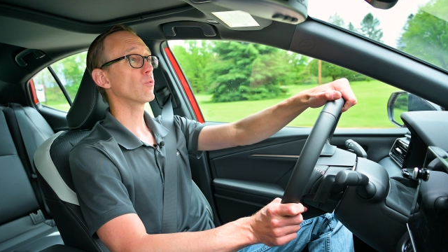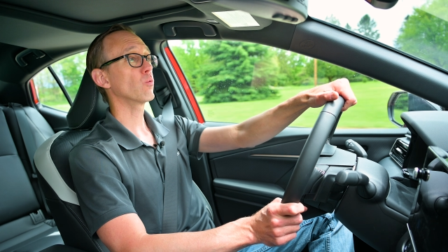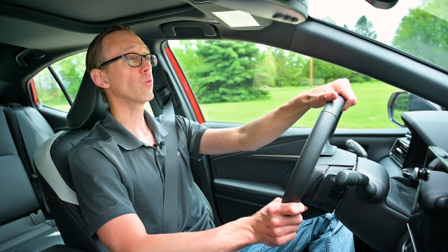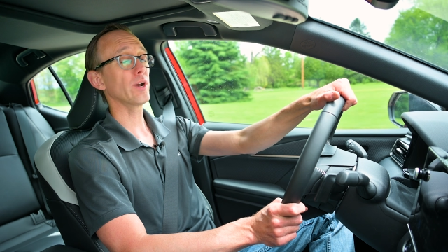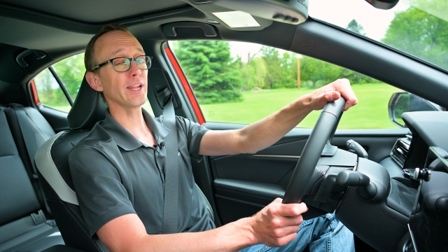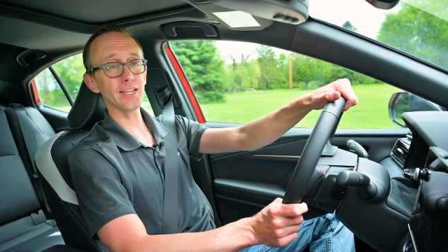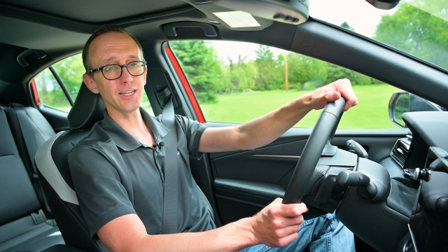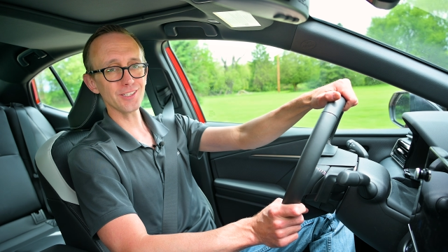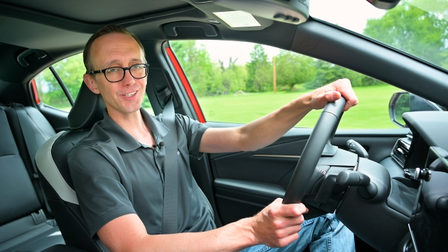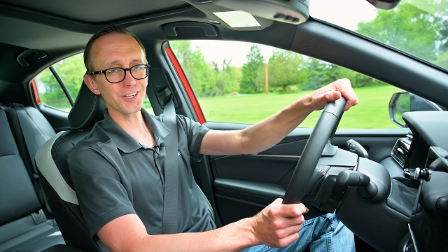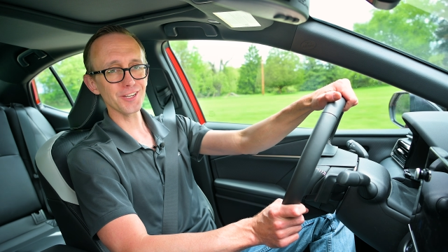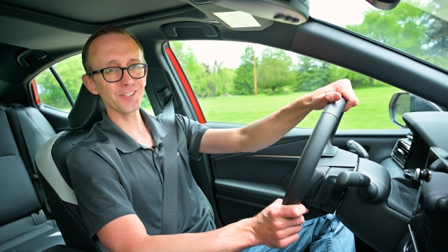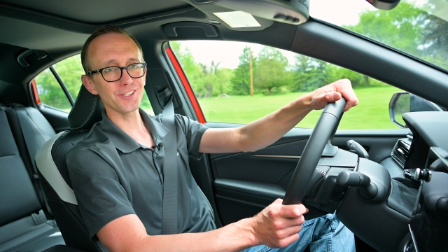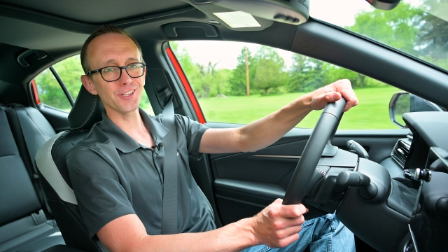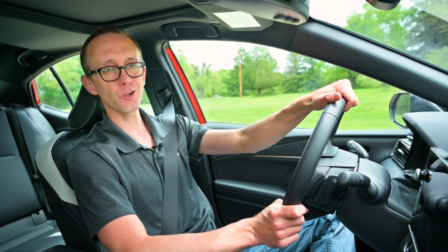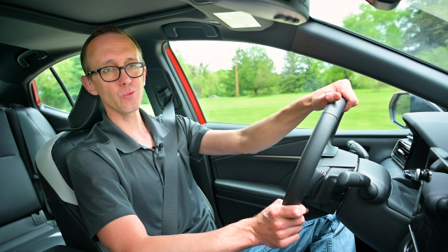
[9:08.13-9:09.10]

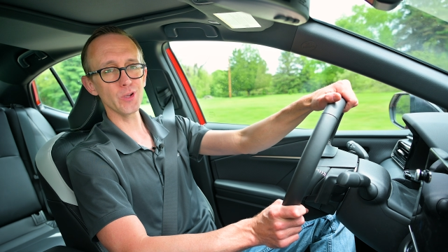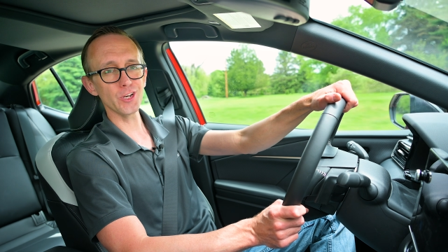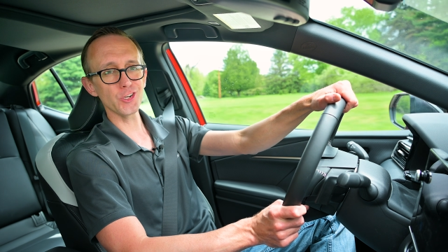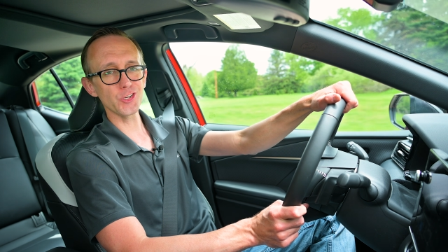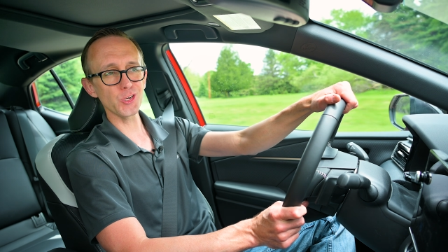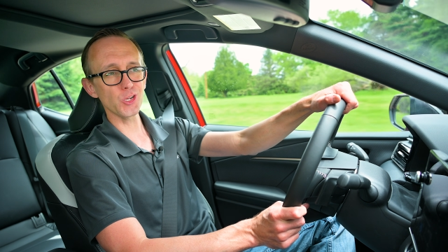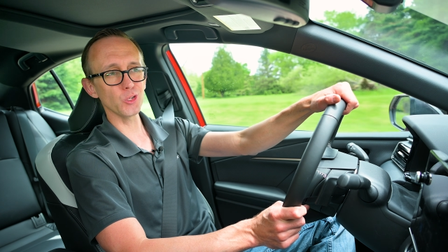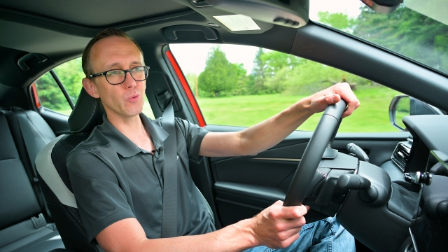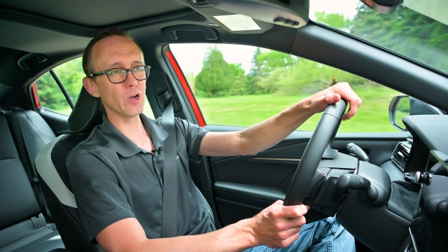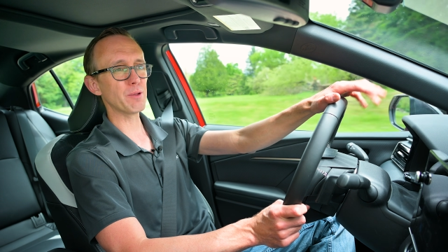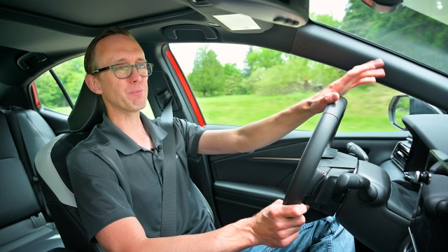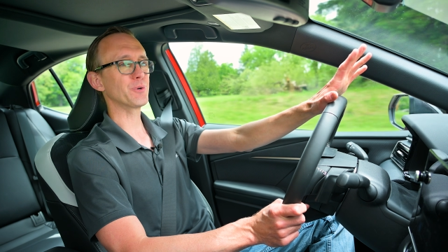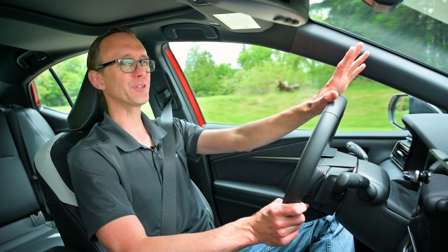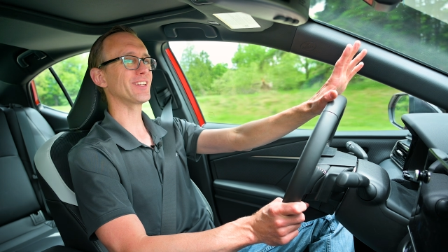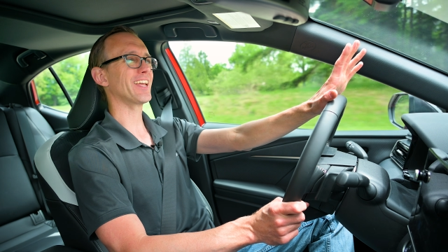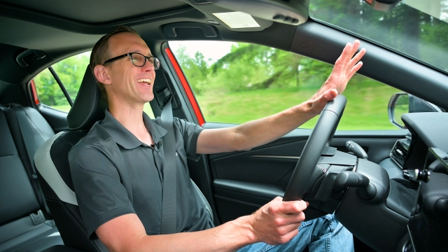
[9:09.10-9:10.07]
rain-sensing windshield
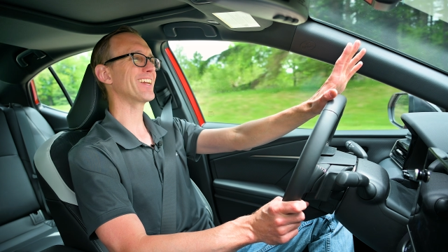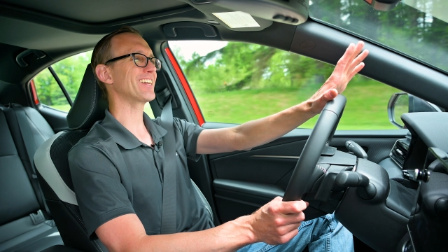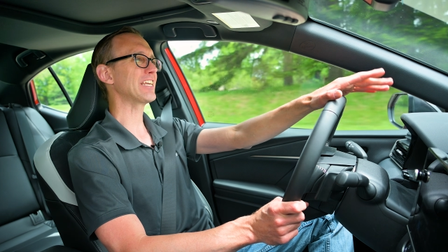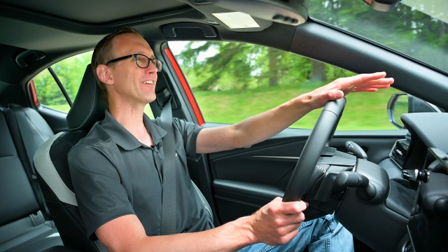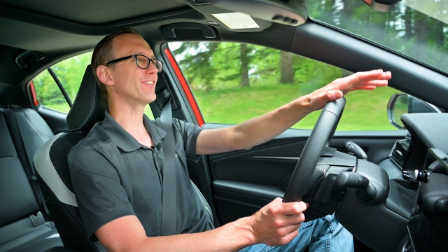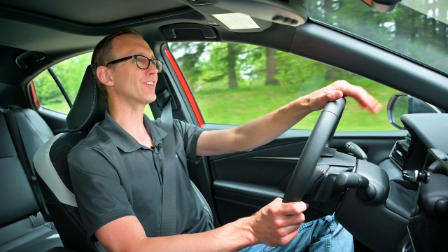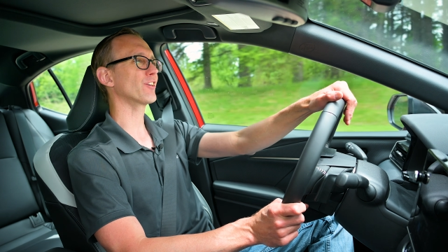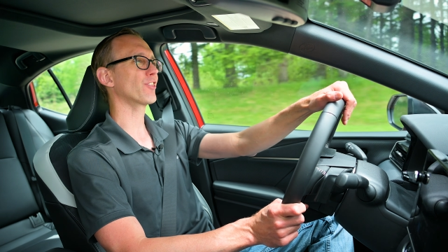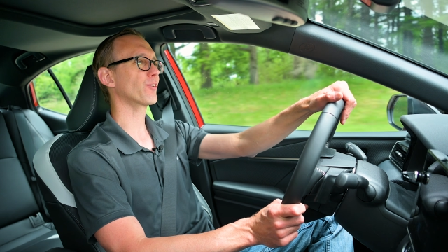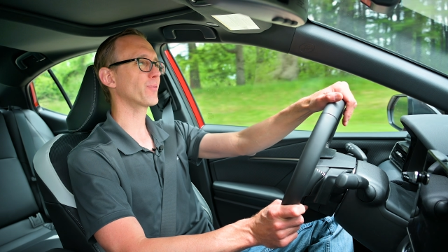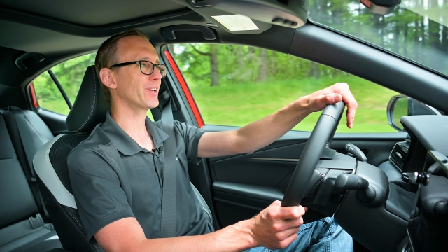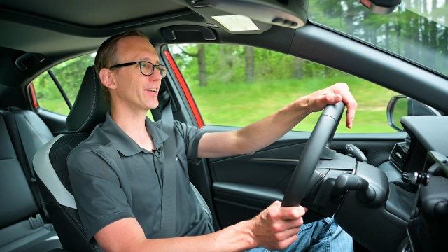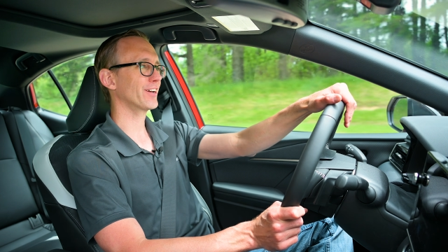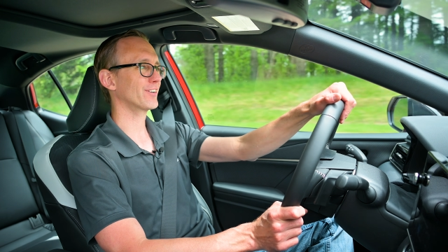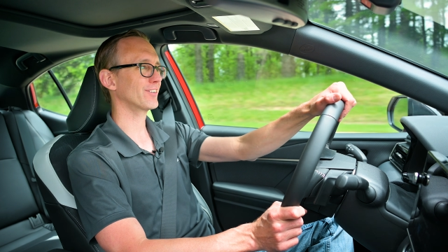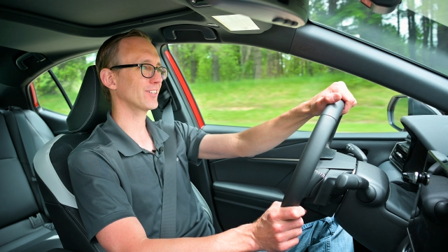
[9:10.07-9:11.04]
wipers, and even a
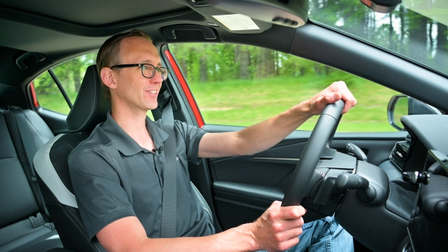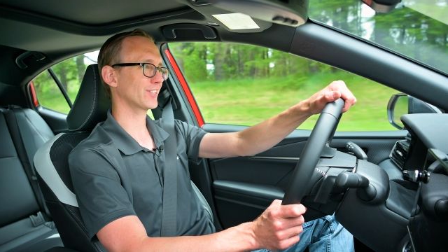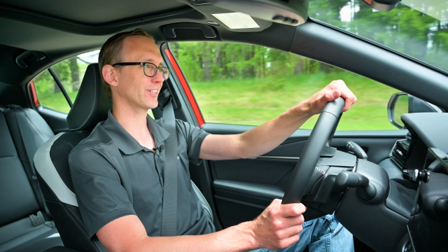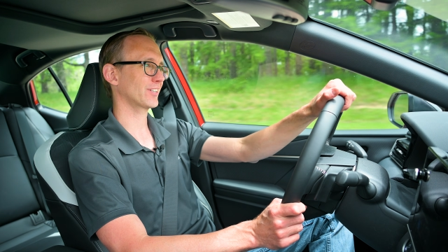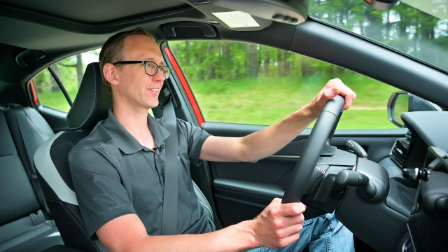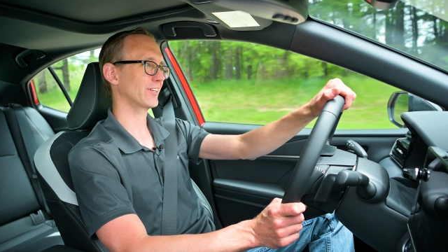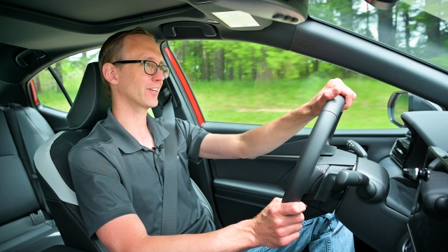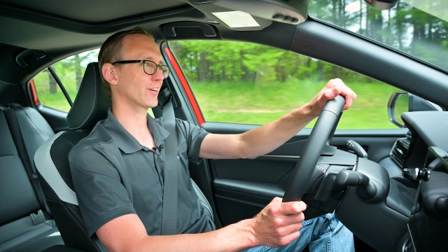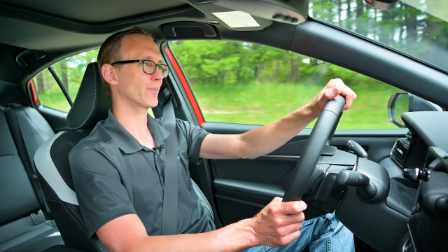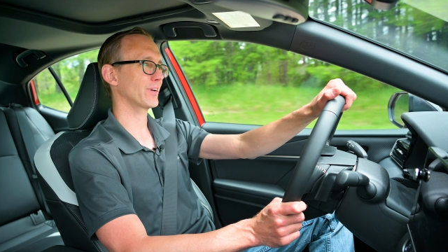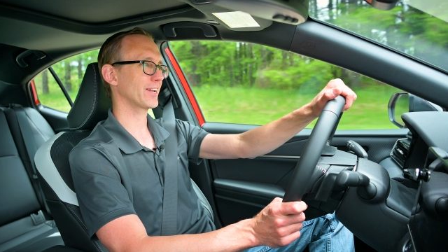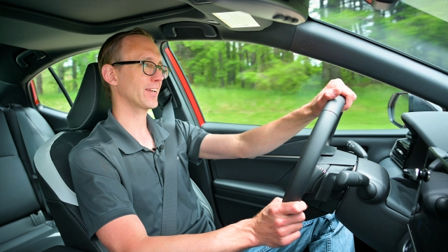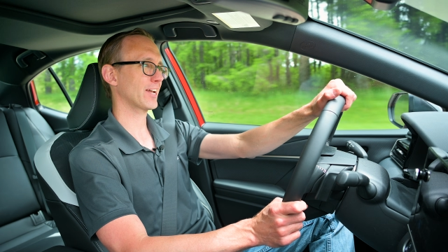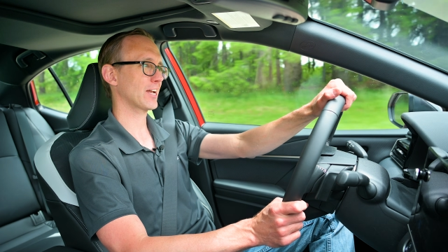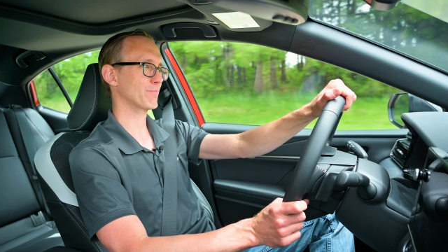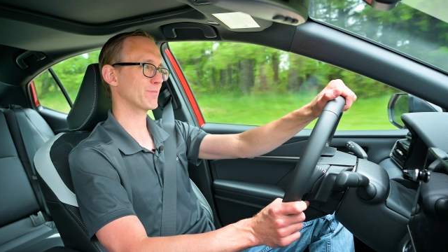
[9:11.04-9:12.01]
360-degree
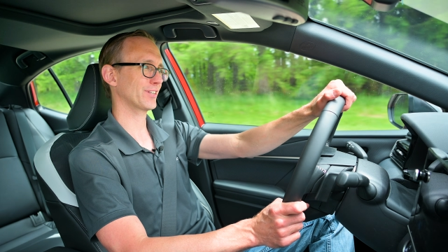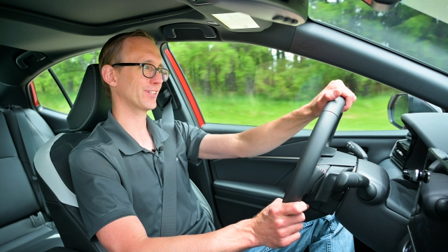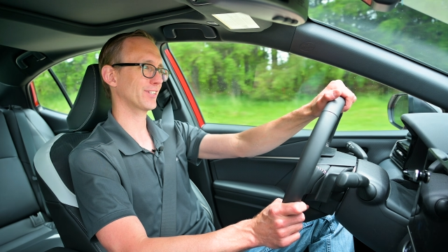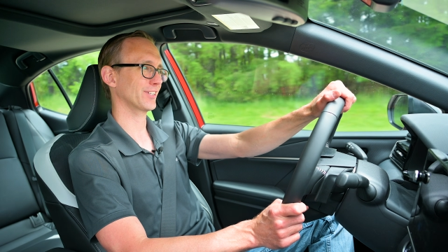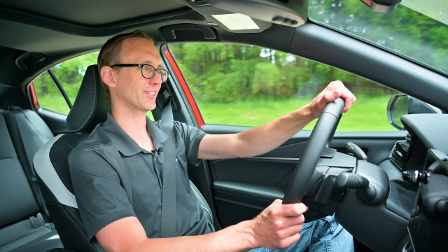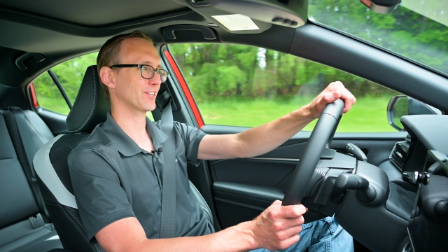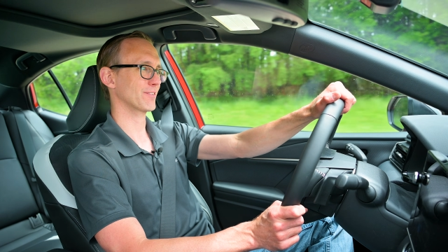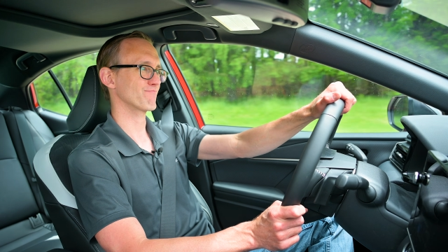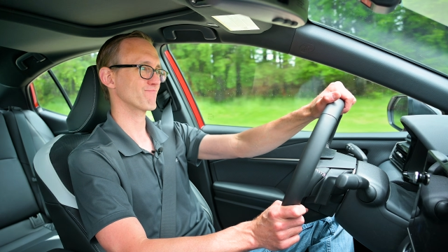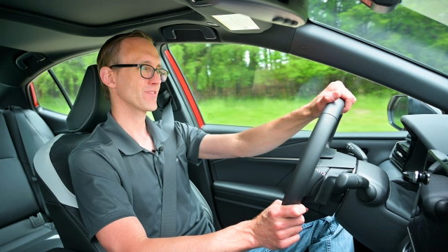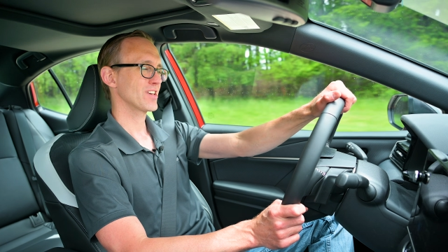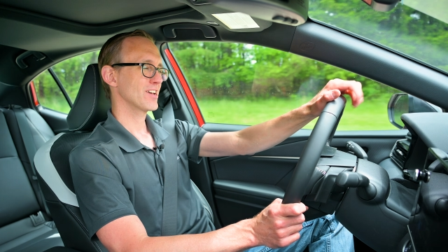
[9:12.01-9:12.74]
camera system.